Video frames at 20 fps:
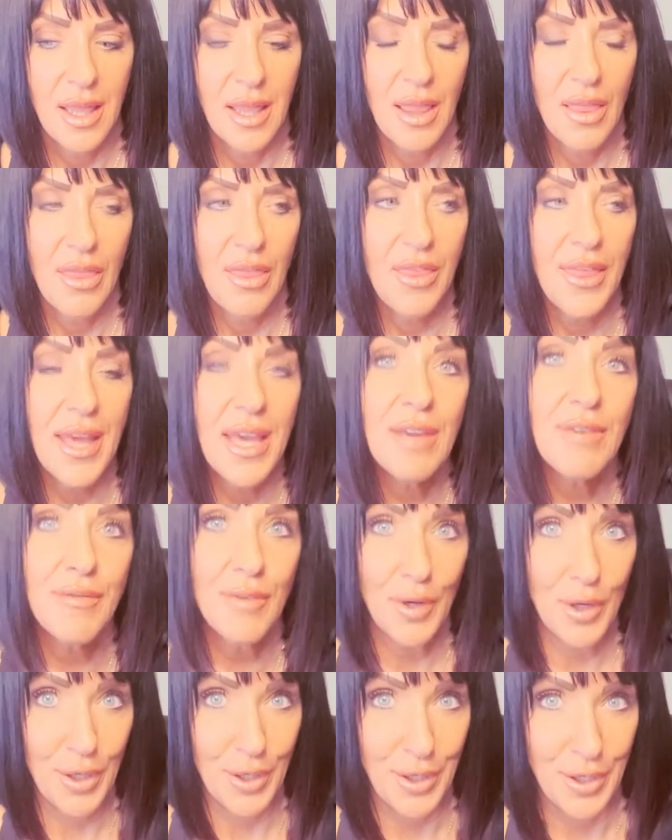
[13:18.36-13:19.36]
they've
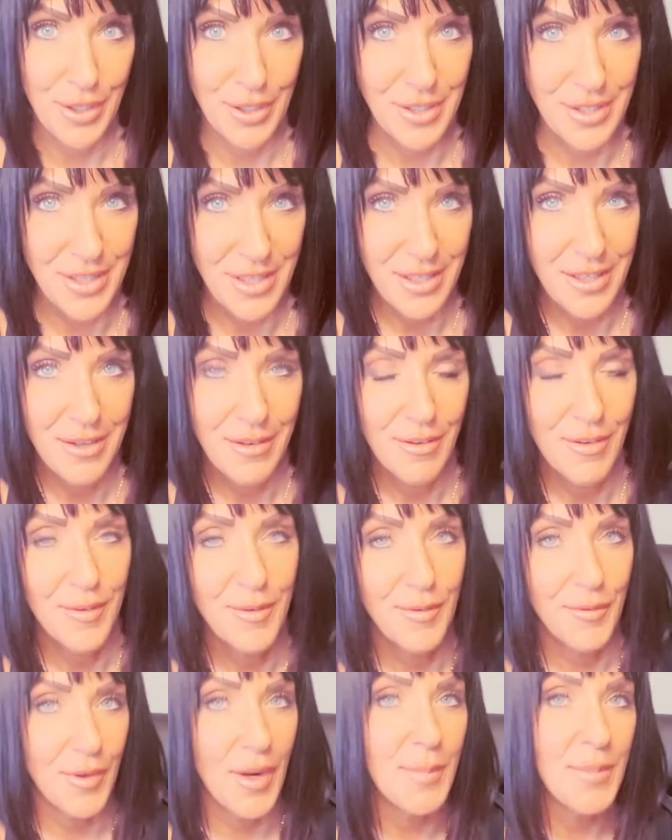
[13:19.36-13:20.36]
heard
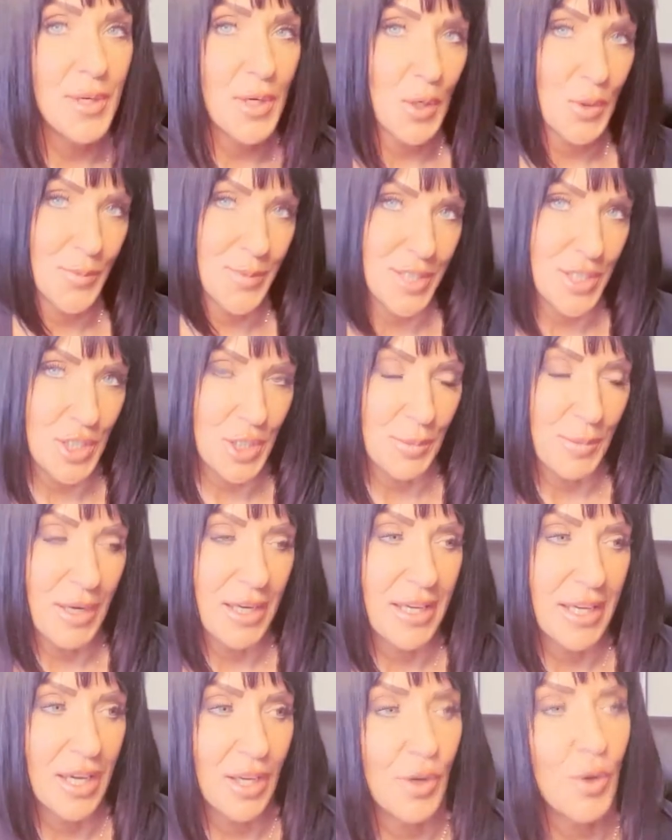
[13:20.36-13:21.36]
from an
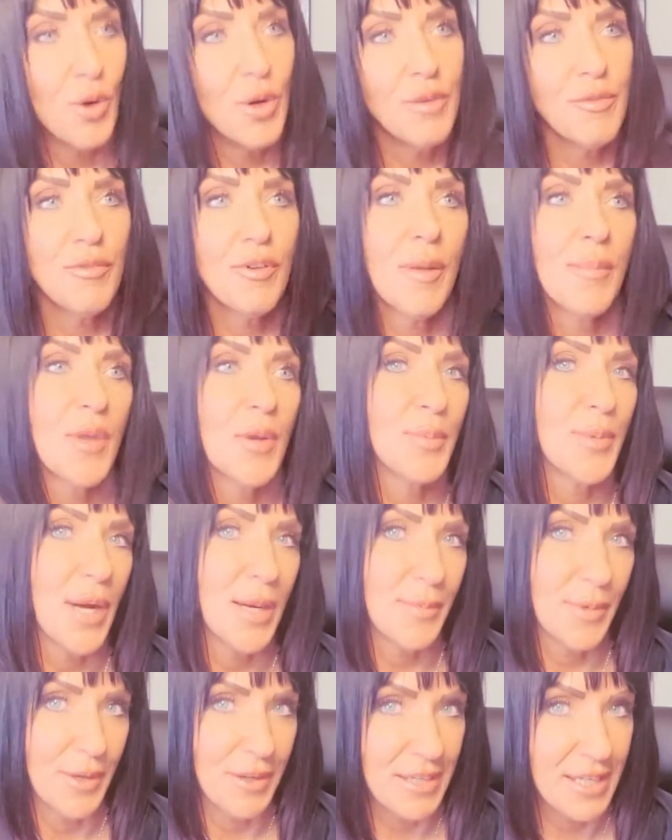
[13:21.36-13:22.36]
OBGYN or from their
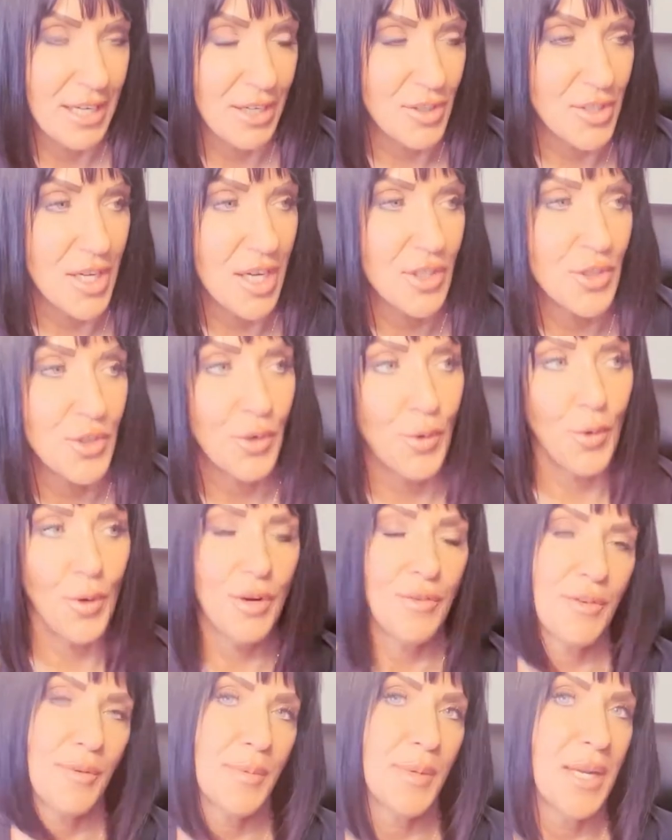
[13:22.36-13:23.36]
primary care doctor or
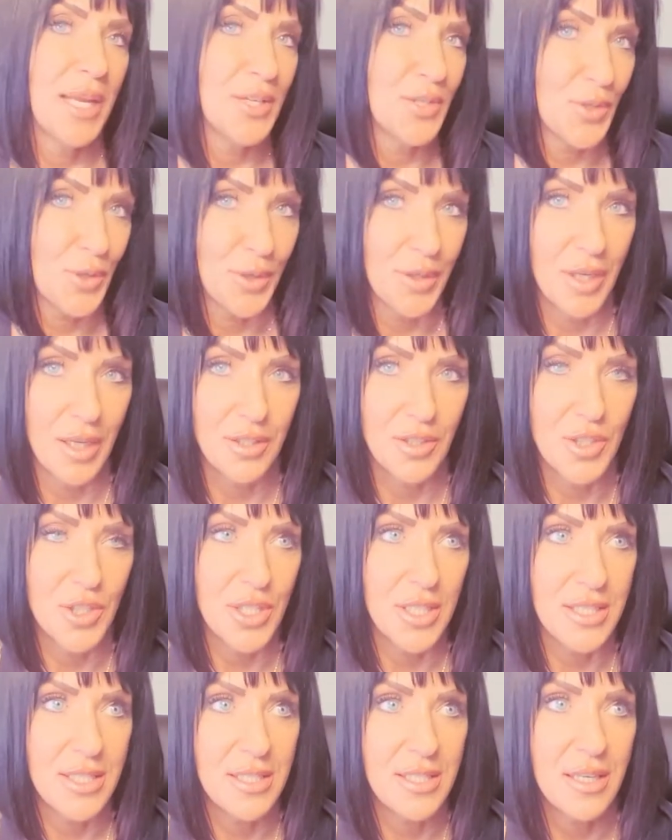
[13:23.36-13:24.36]
from an
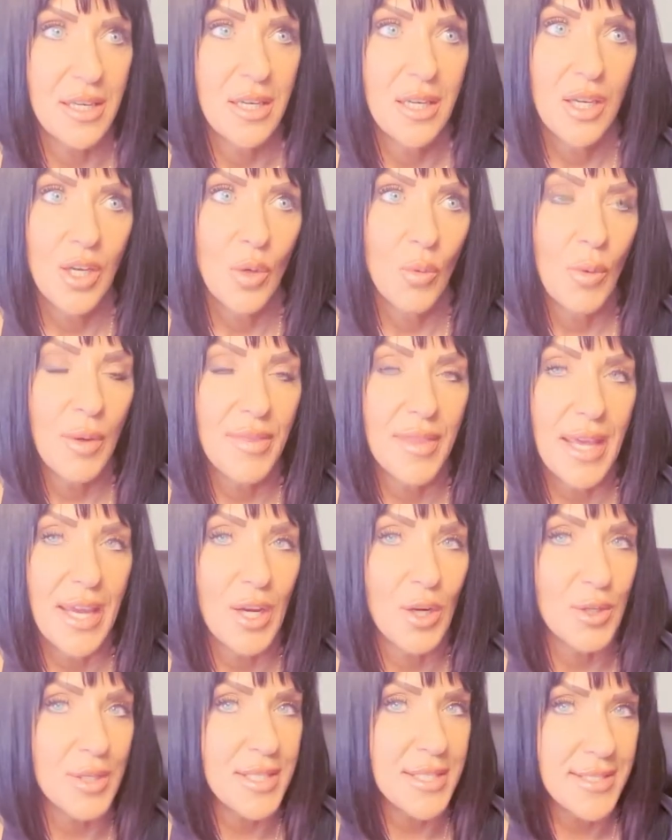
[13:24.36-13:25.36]
endocrinologist when they
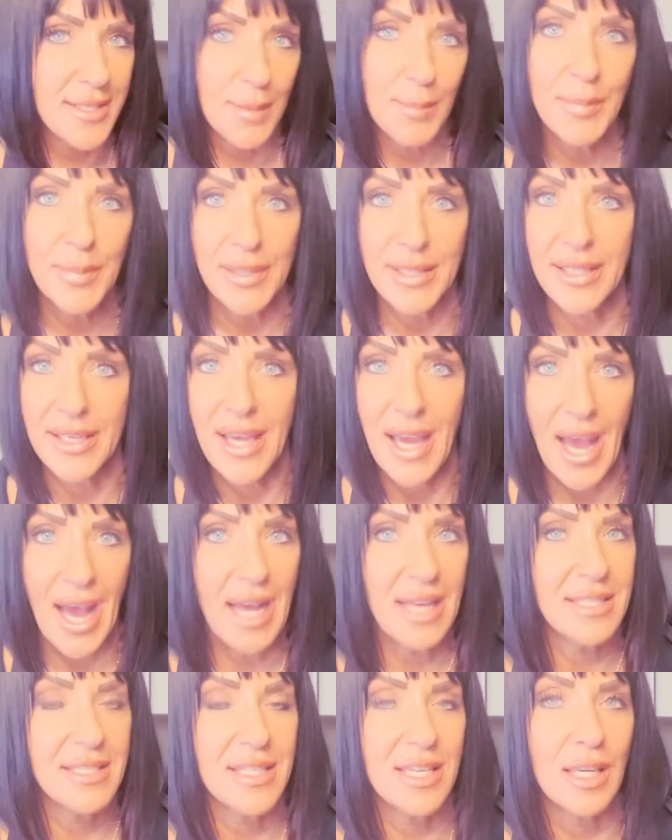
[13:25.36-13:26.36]
are simply
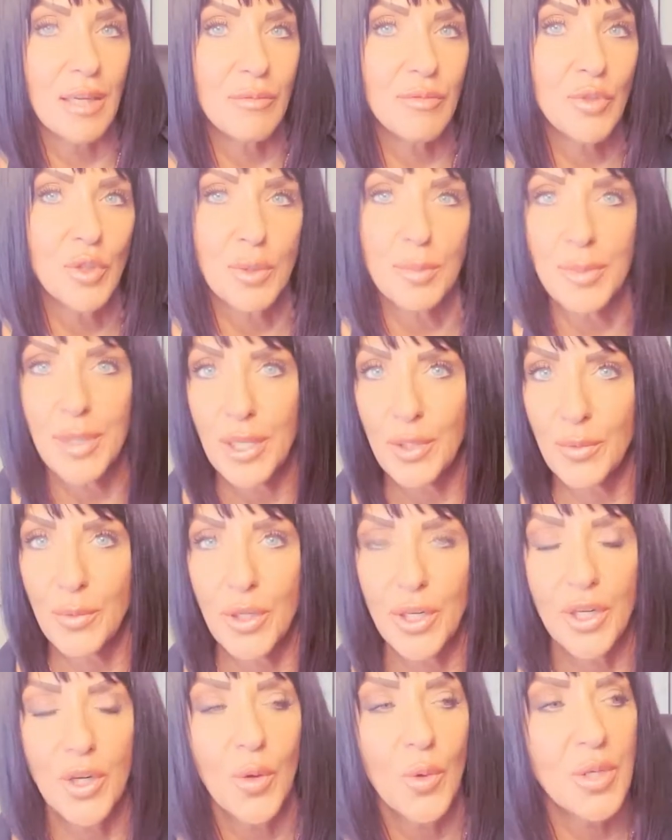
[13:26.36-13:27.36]
asking for blood
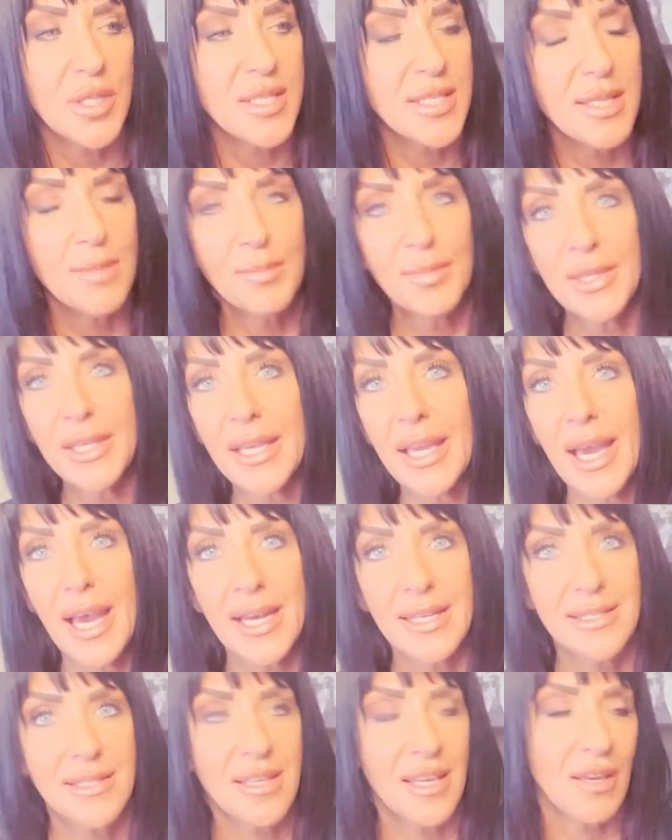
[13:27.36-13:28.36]
work or simply
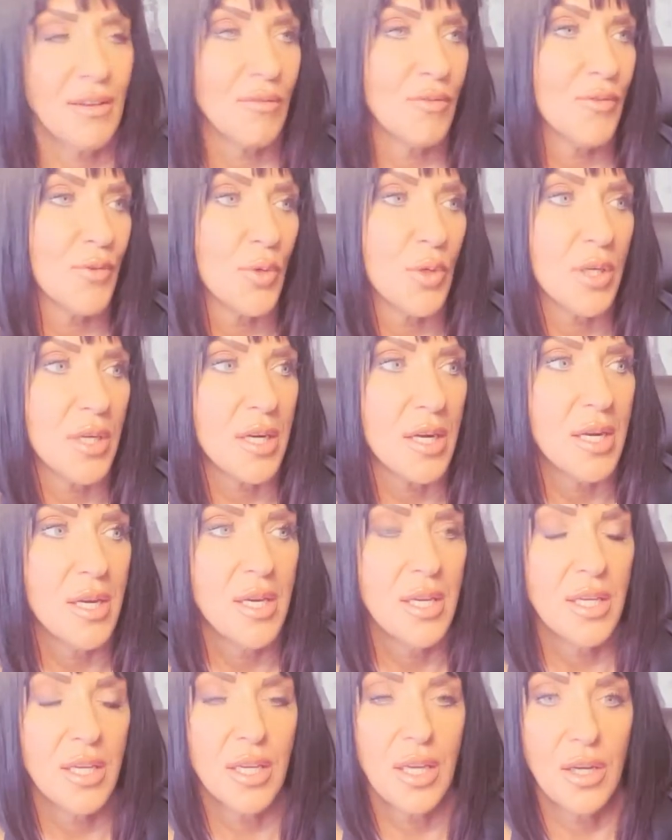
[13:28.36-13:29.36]
asking for,
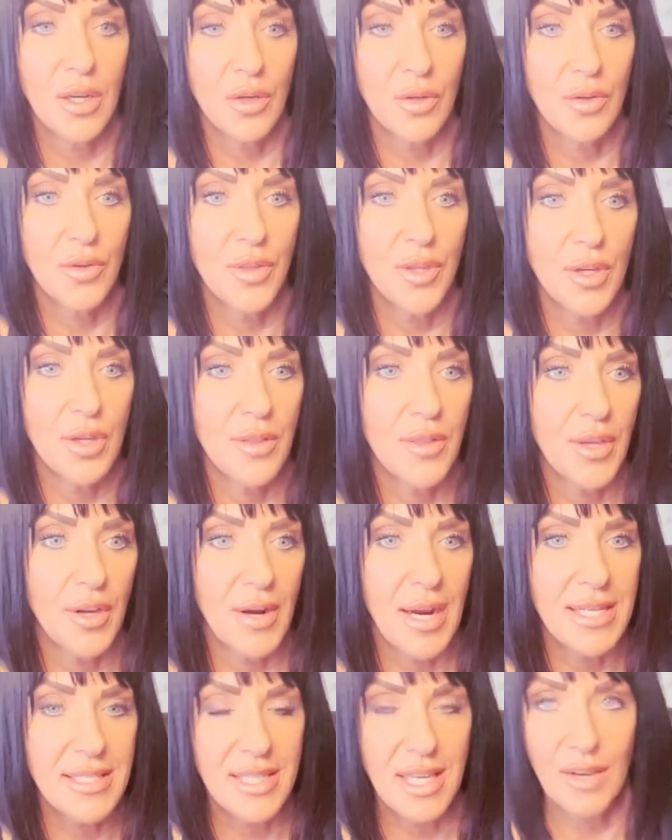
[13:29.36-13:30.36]
you know, they're, they're
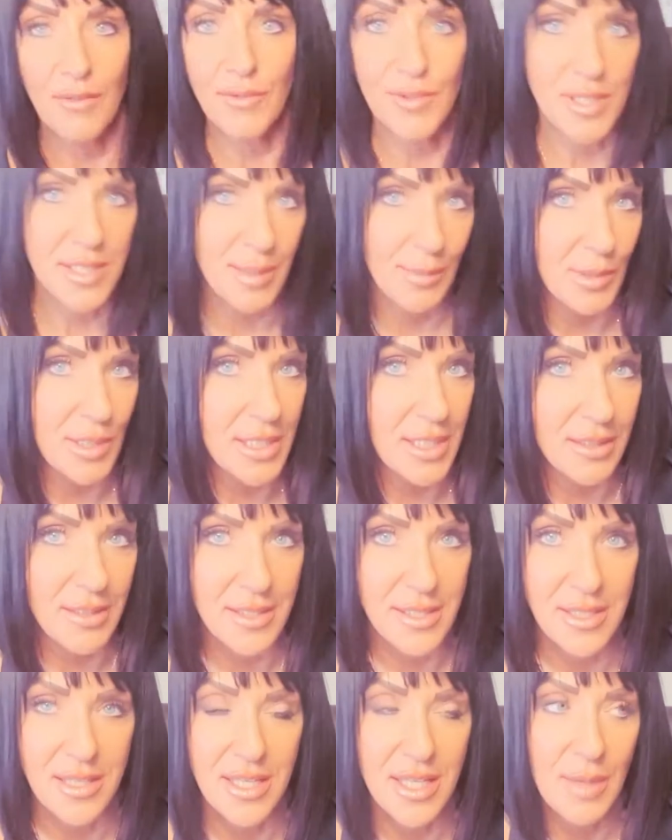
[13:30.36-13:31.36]
asking for someone to
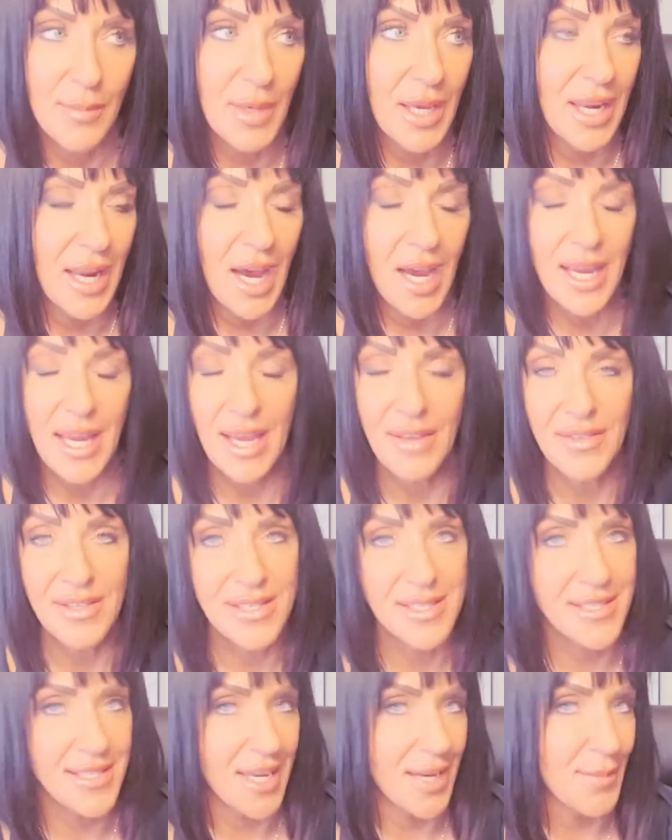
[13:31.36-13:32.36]
listen to them. And I had the
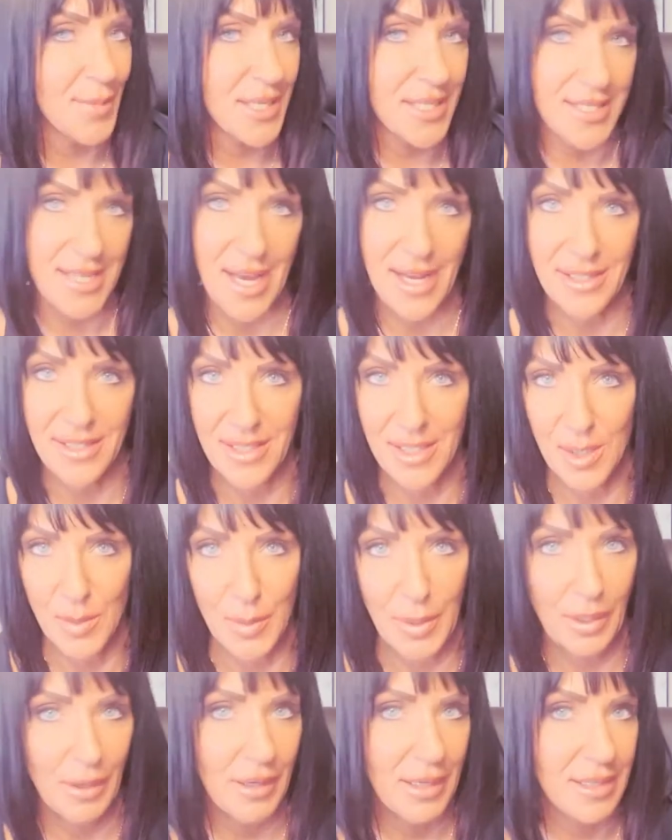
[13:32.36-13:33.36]
same exact
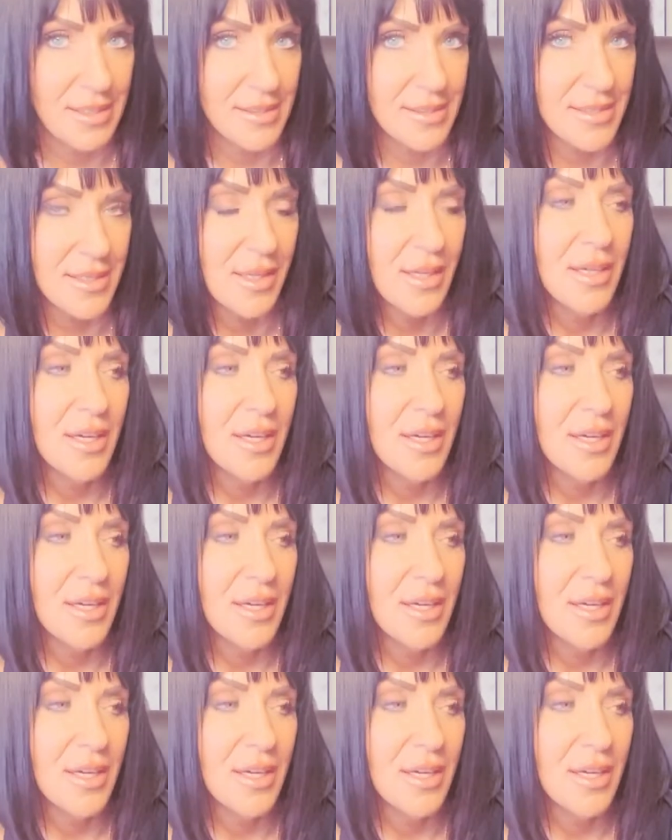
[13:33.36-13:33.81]
experience.